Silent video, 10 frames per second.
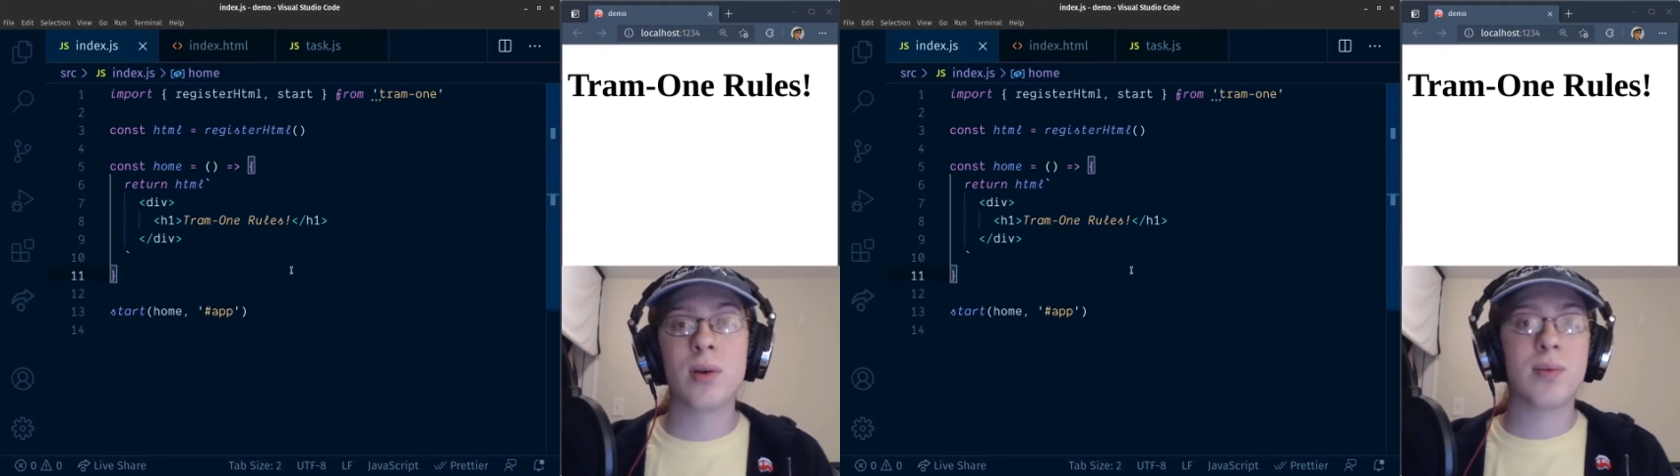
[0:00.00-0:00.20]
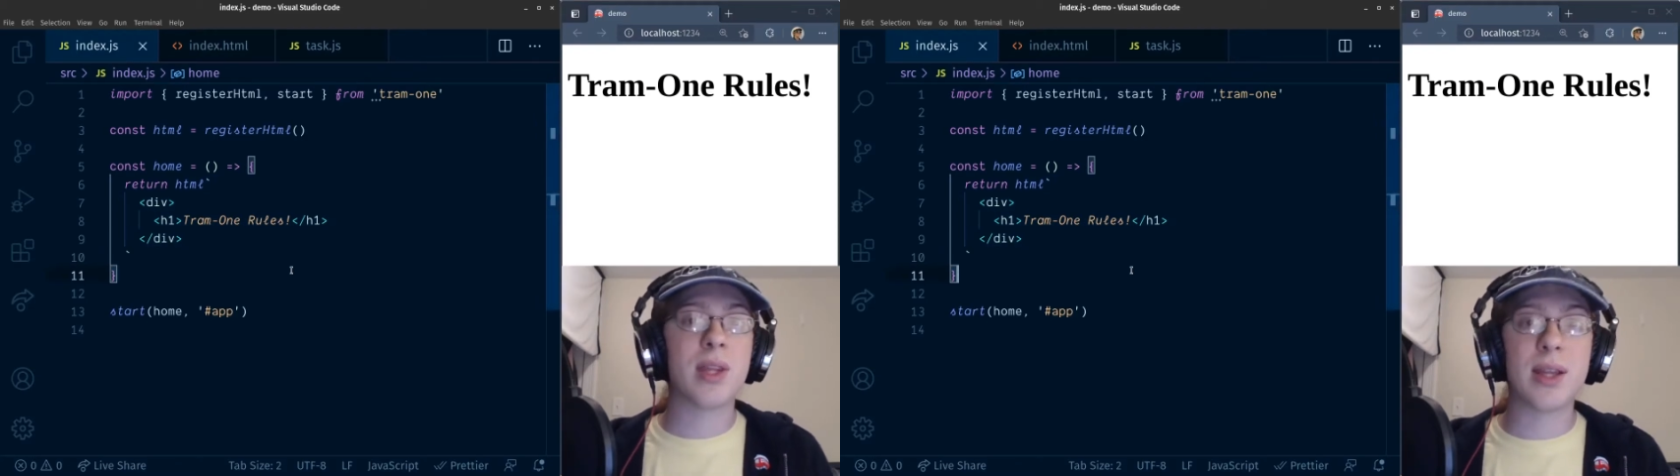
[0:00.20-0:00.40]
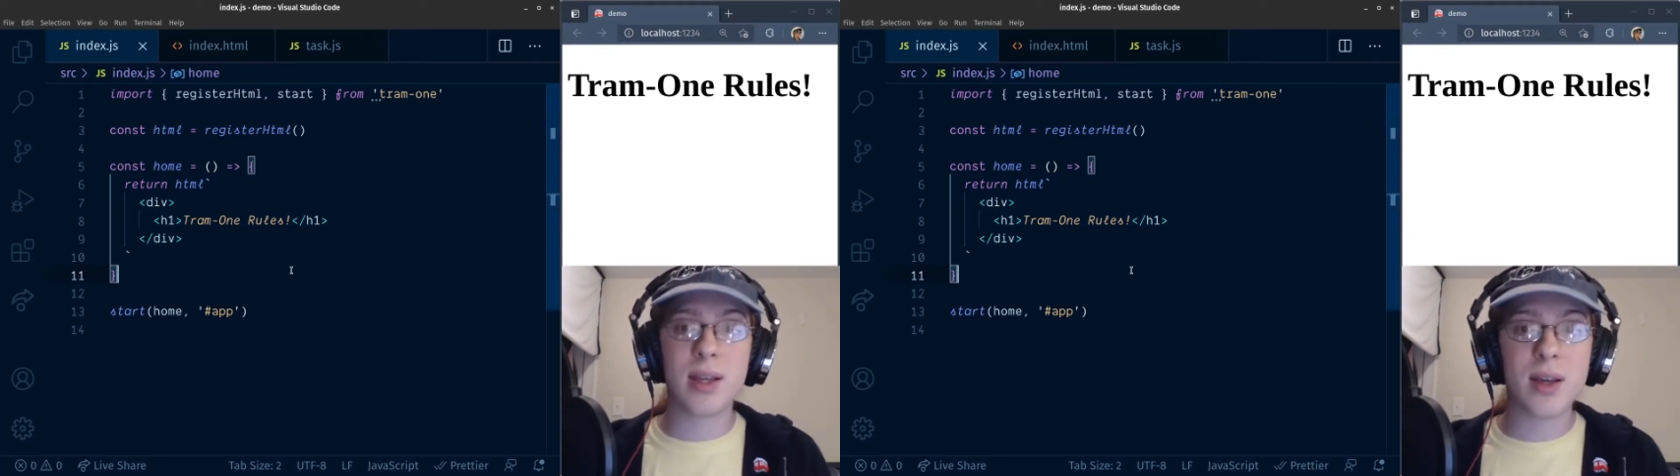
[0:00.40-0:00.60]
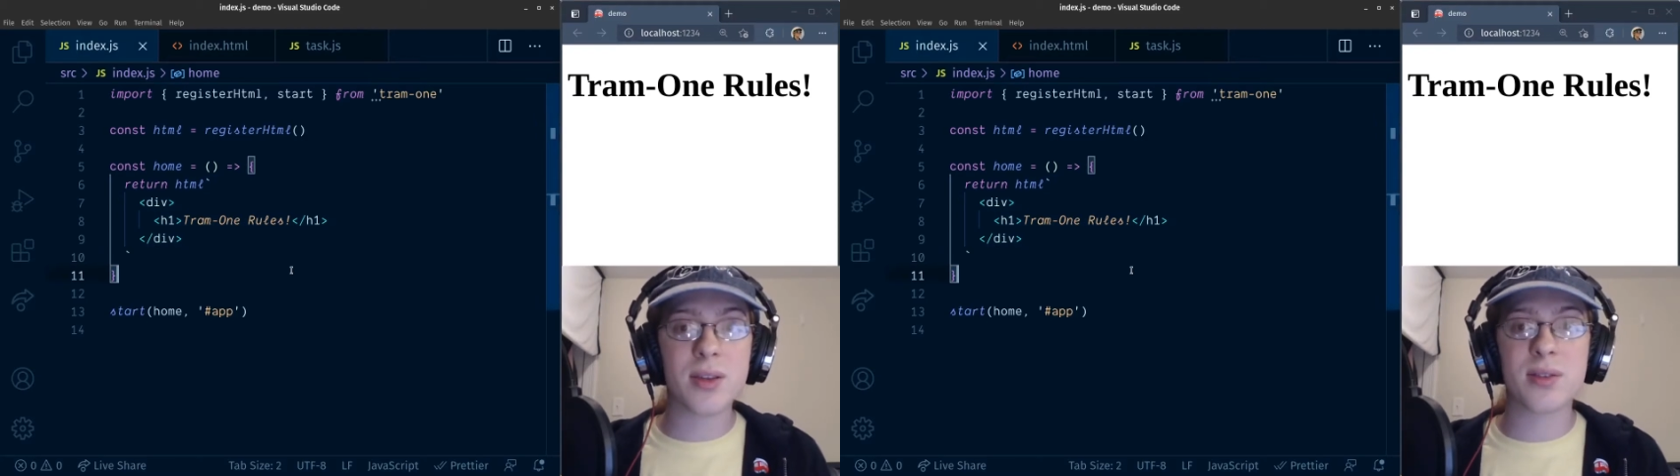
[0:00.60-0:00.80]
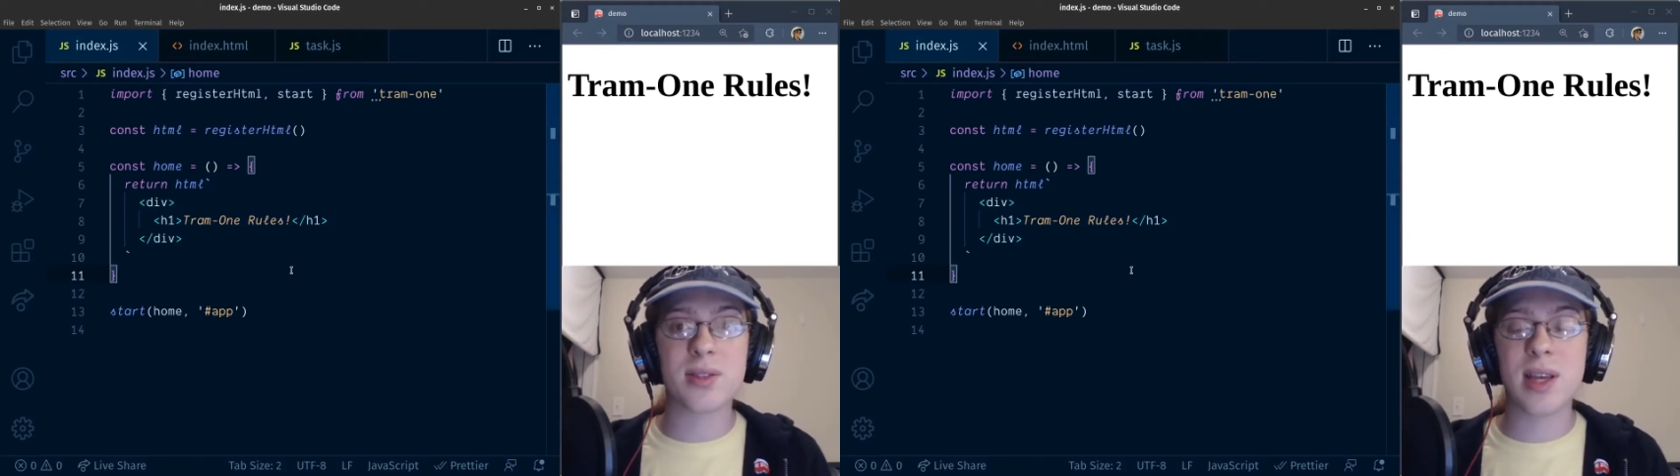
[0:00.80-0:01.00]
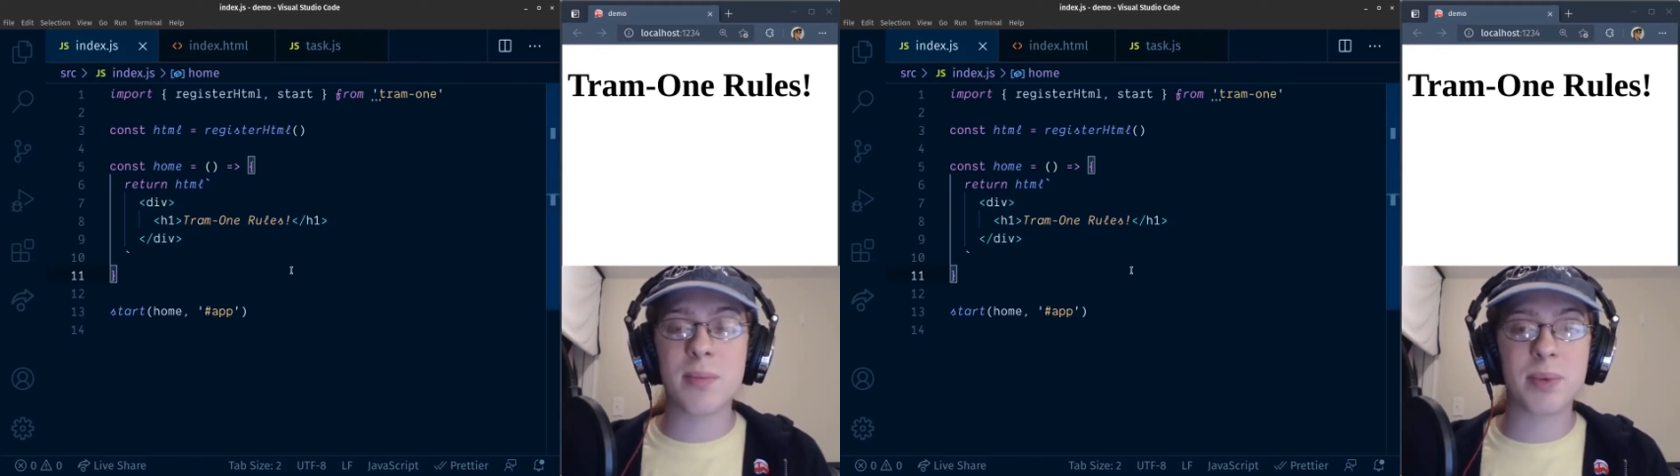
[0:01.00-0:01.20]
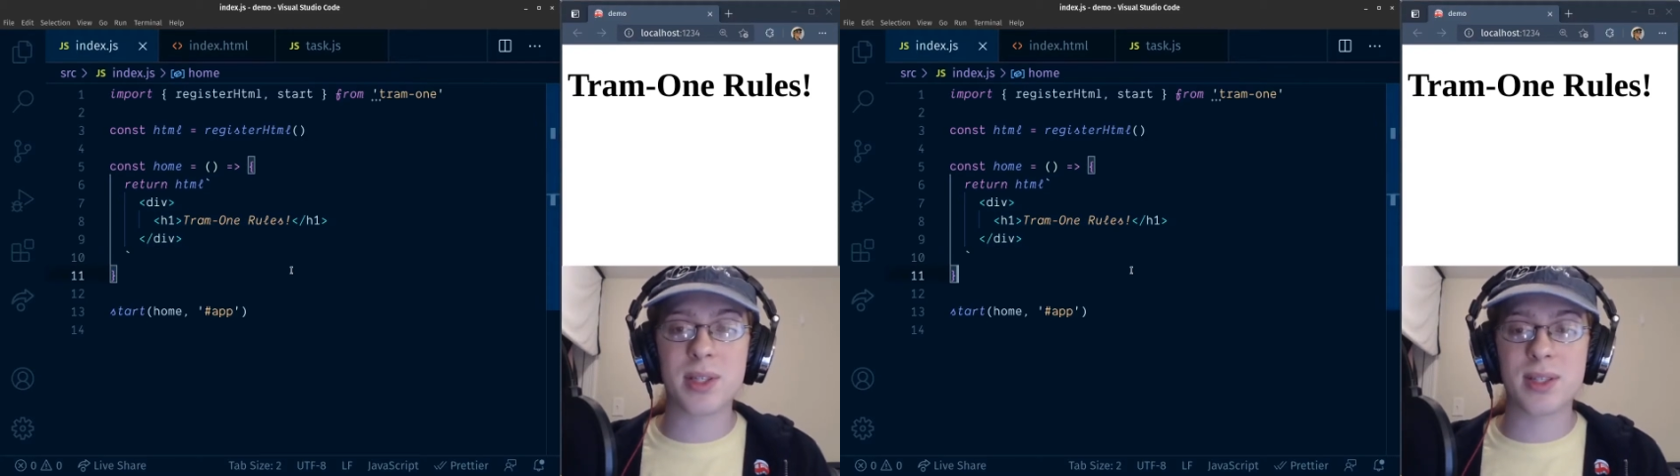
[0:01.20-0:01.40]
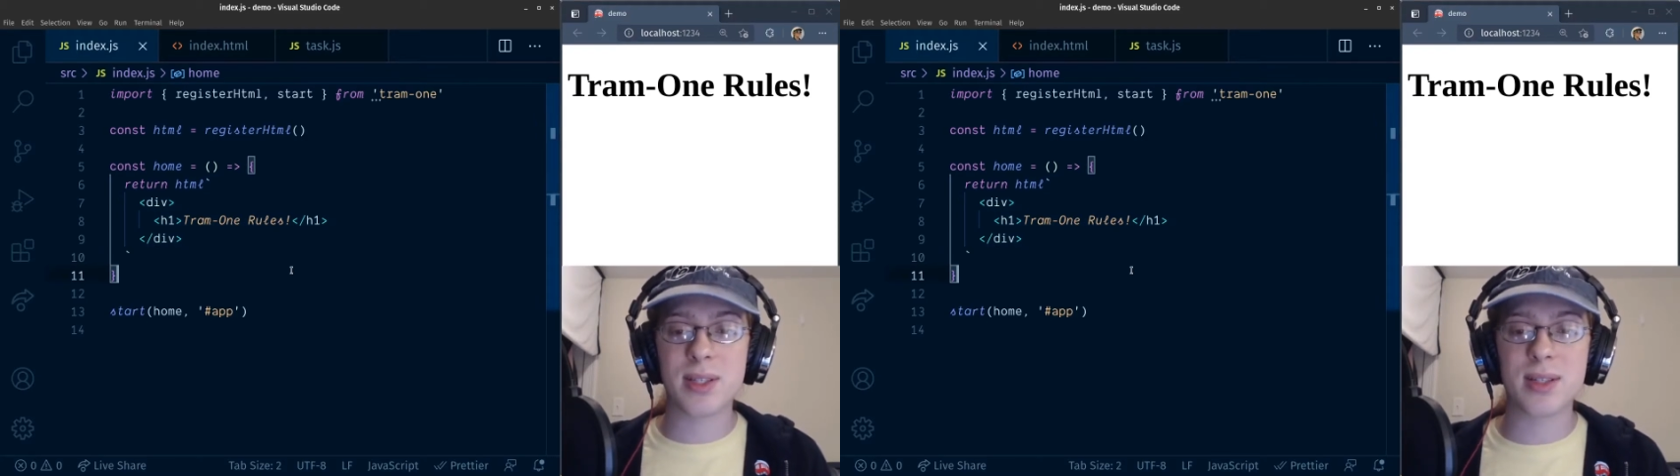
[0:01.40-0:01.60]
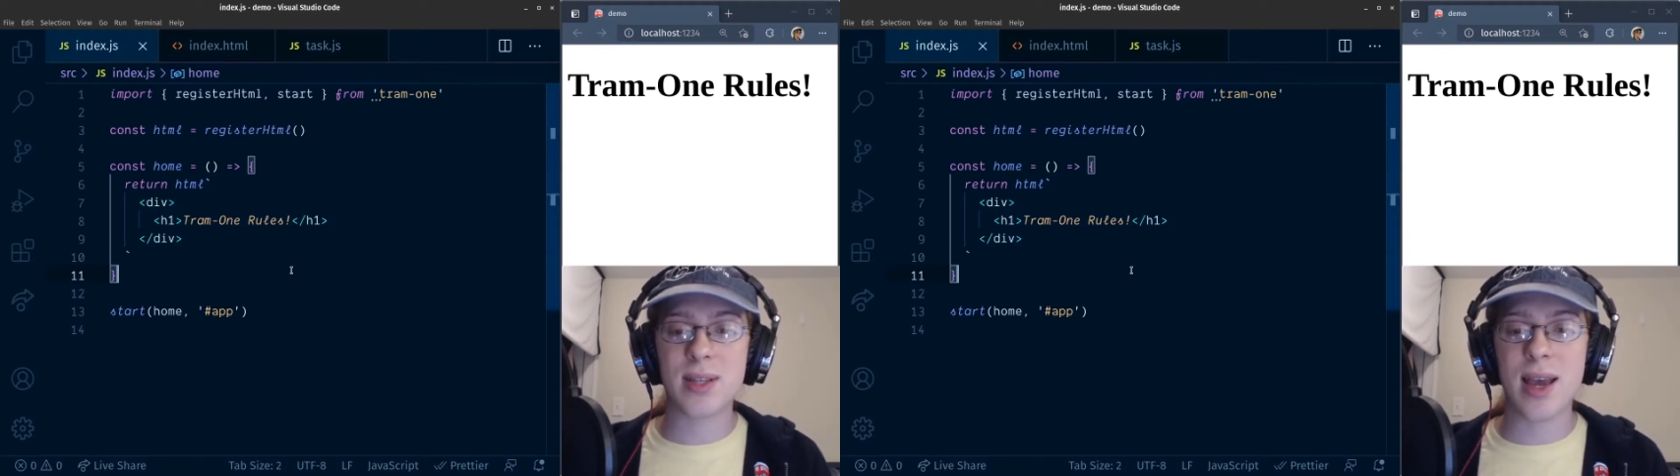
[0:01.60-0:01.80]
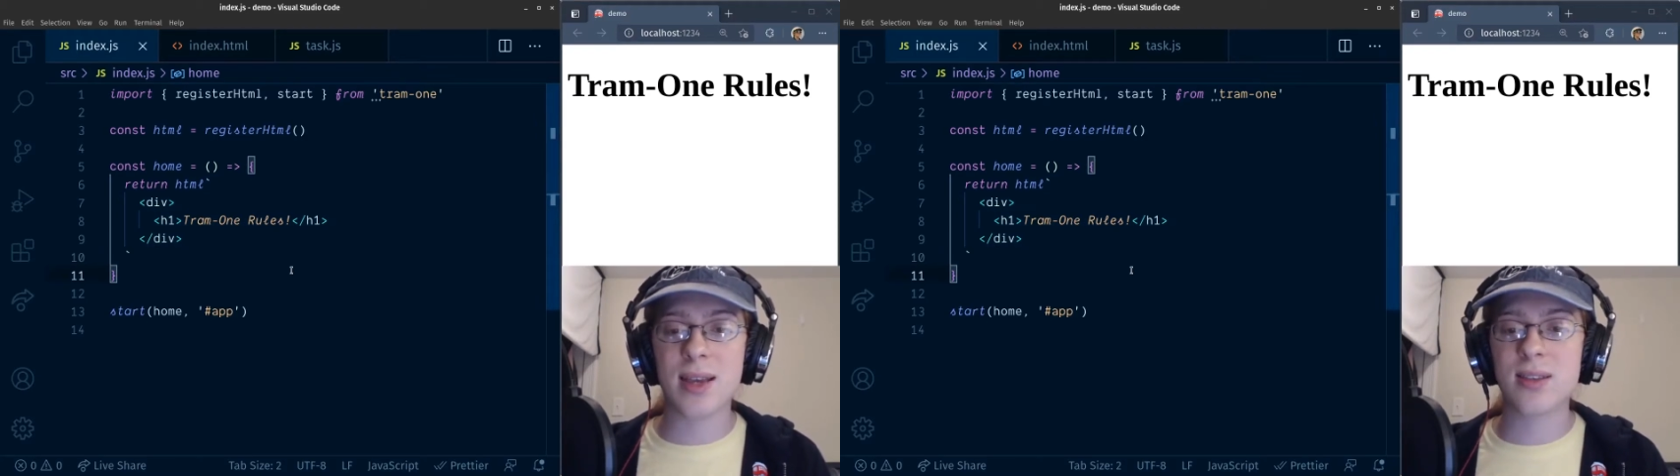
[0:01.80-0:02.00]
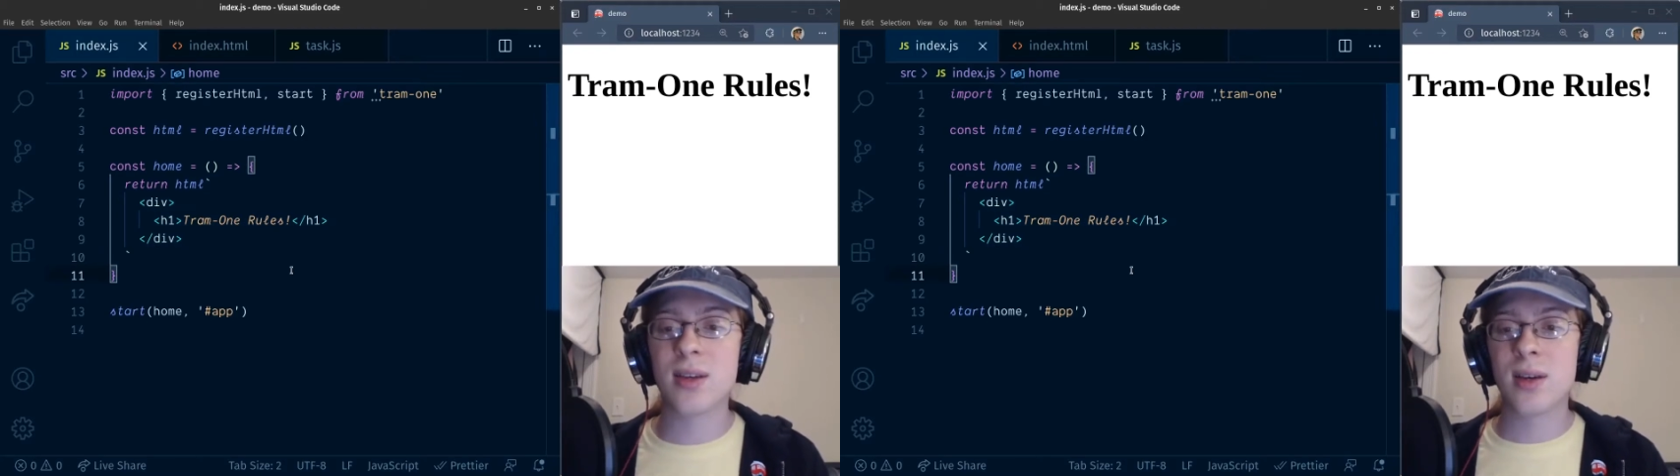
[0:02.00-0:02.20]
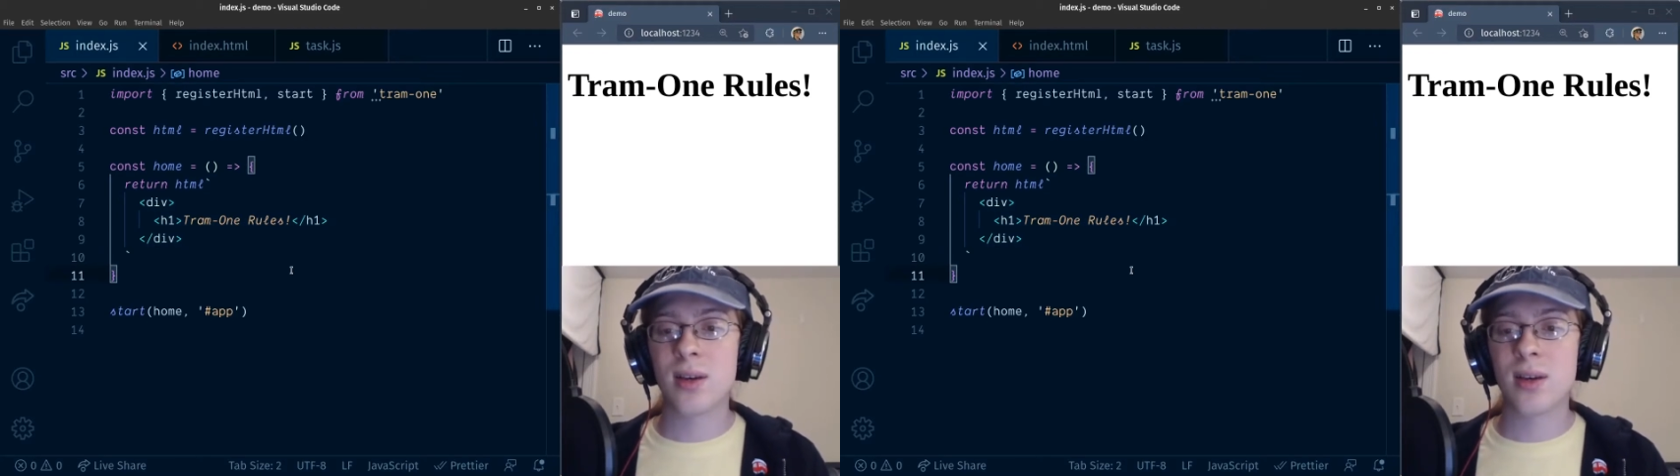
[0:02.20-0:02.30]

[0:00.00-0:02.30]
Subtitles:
with any other template syntax.